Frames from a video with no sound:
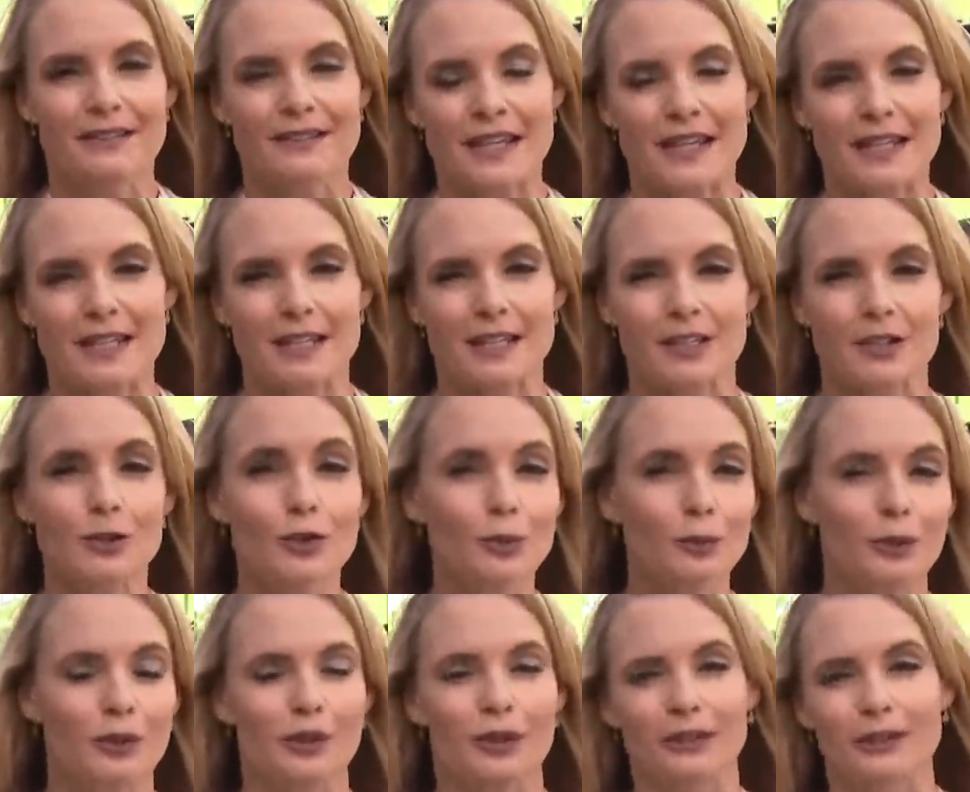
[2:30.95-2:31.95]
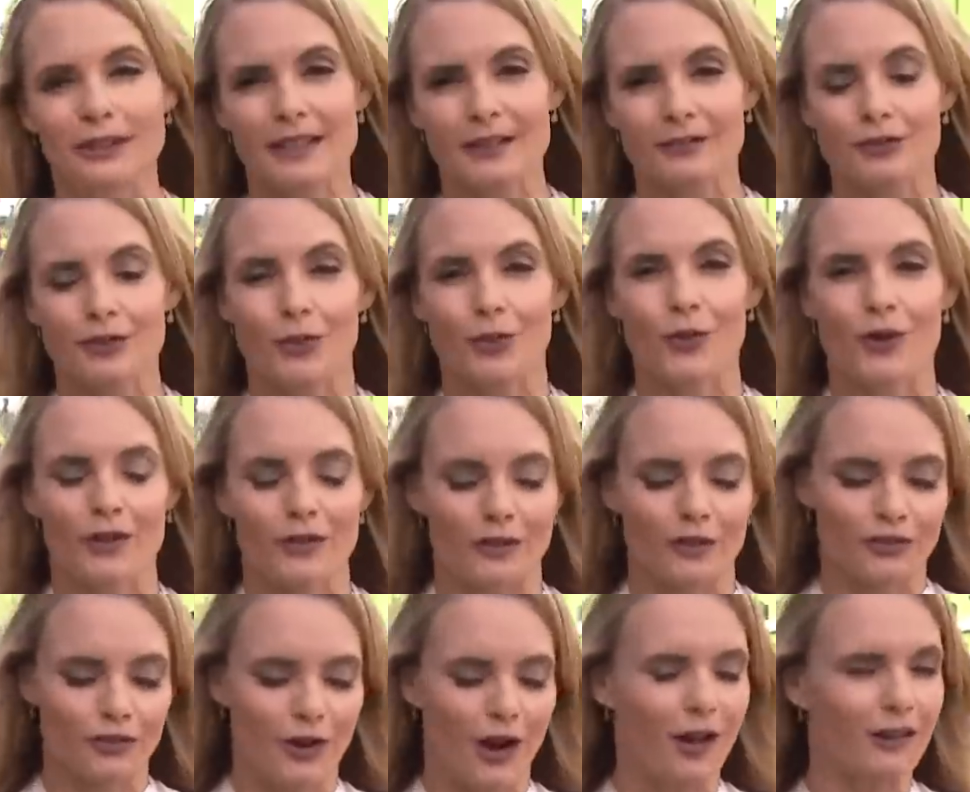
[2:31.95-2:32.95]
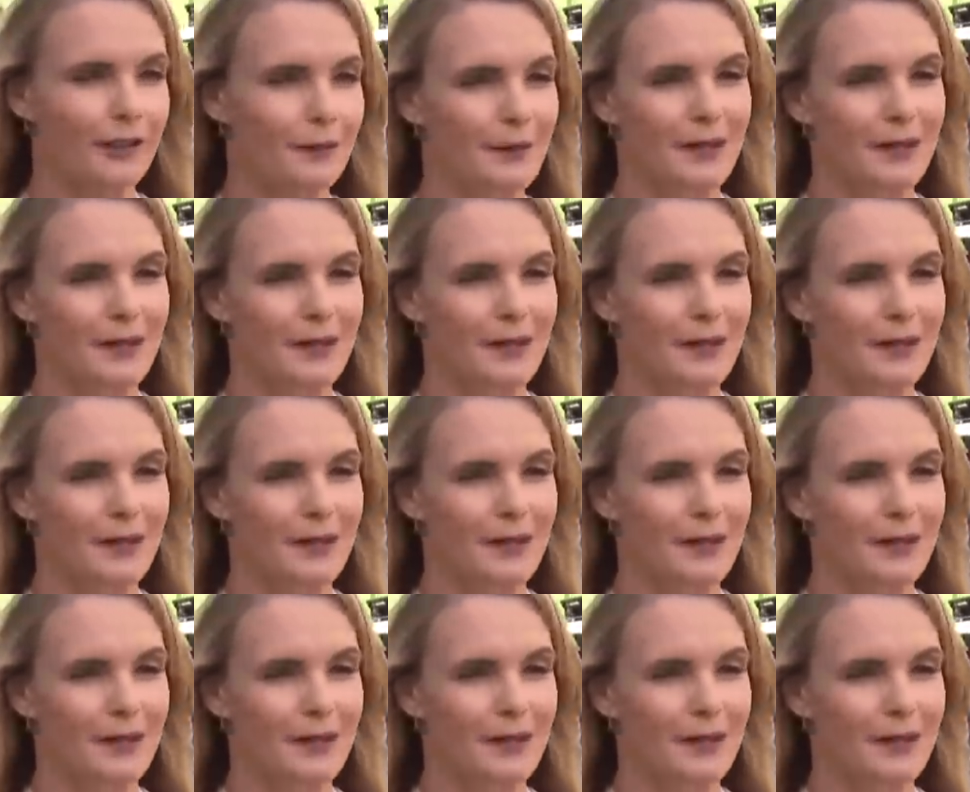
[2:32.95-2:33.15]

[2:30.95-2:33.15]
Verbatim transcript: taking an Uber, a Lyft, or the trolley,